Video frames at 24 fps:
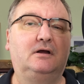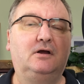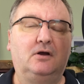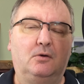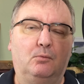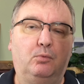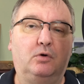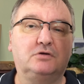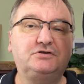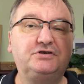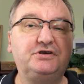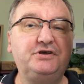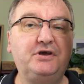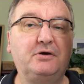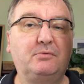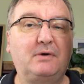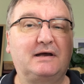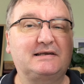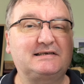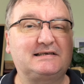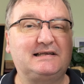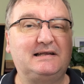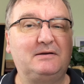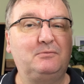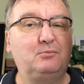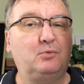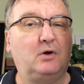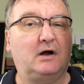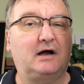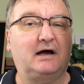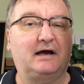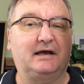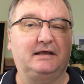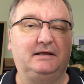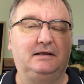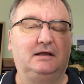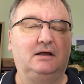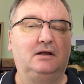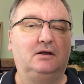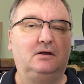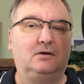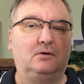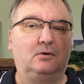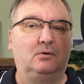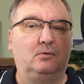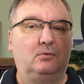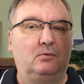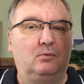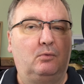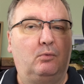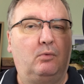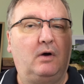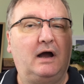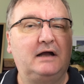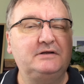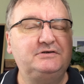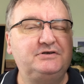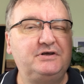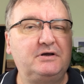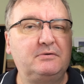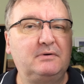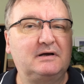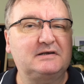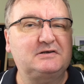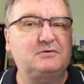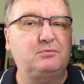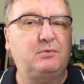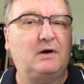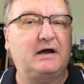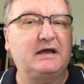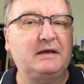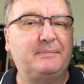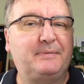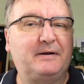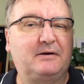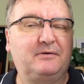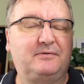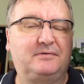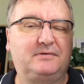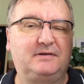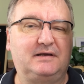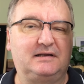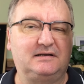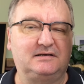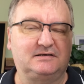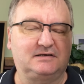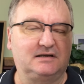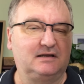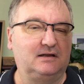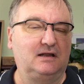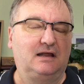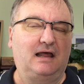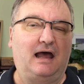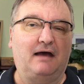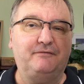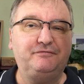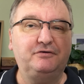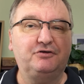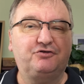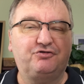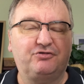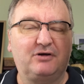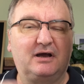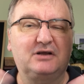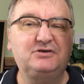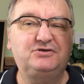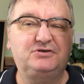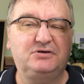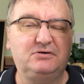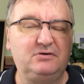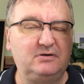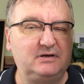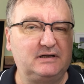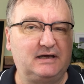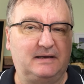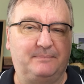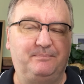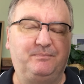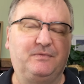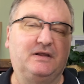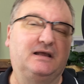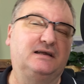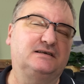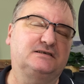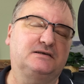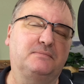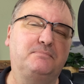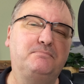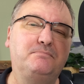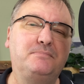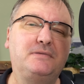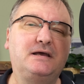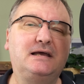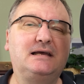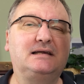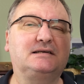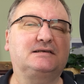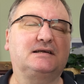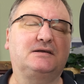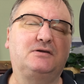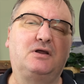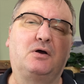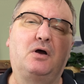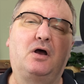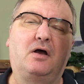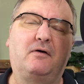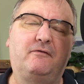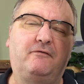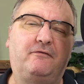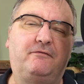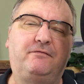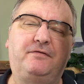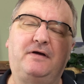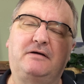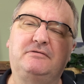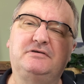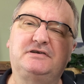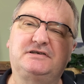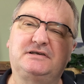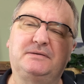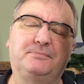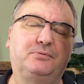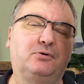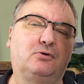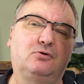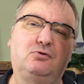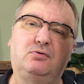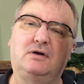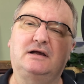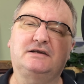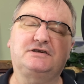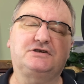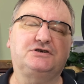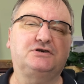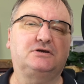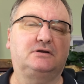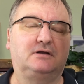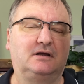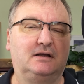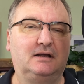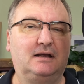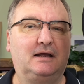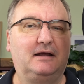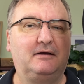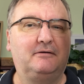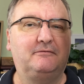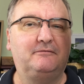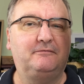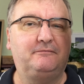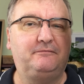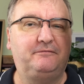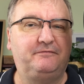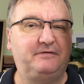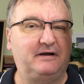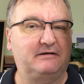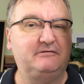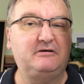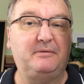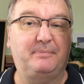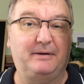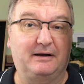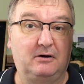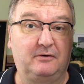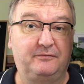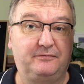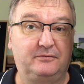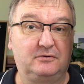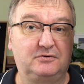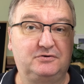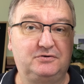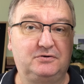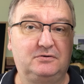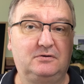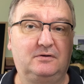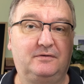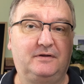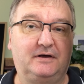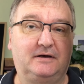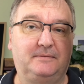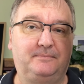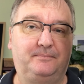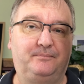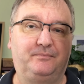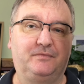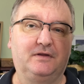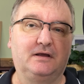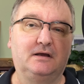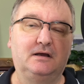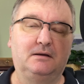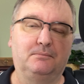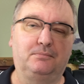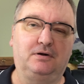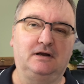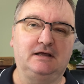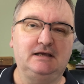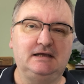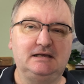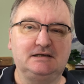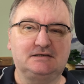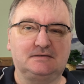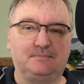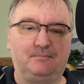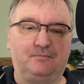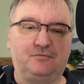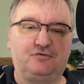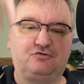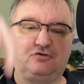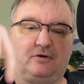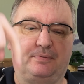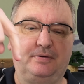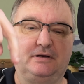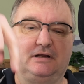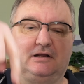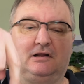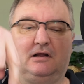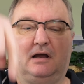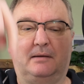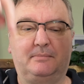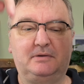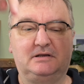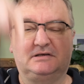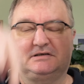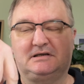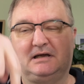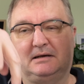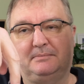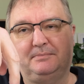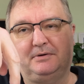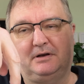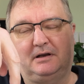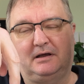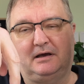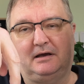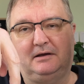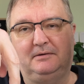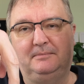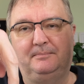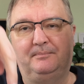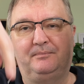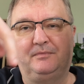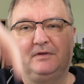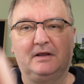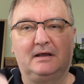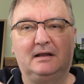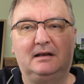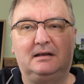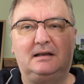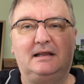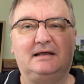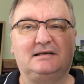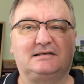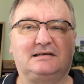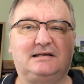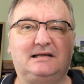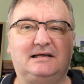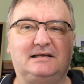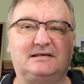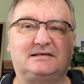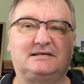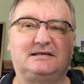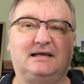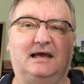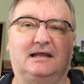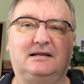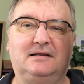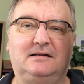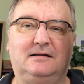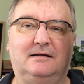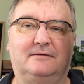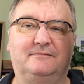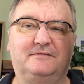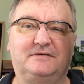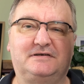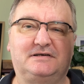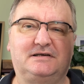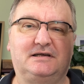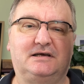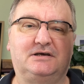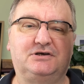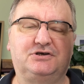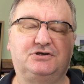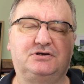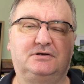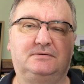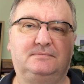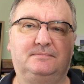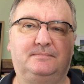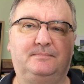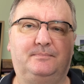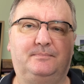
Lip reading: What are you asking why? Why do you ask why about things? Have you tried doing it? It's amazing. Very simple question. Very powerful tool there. Please drop any comments down below. Let's kickstart the conversation.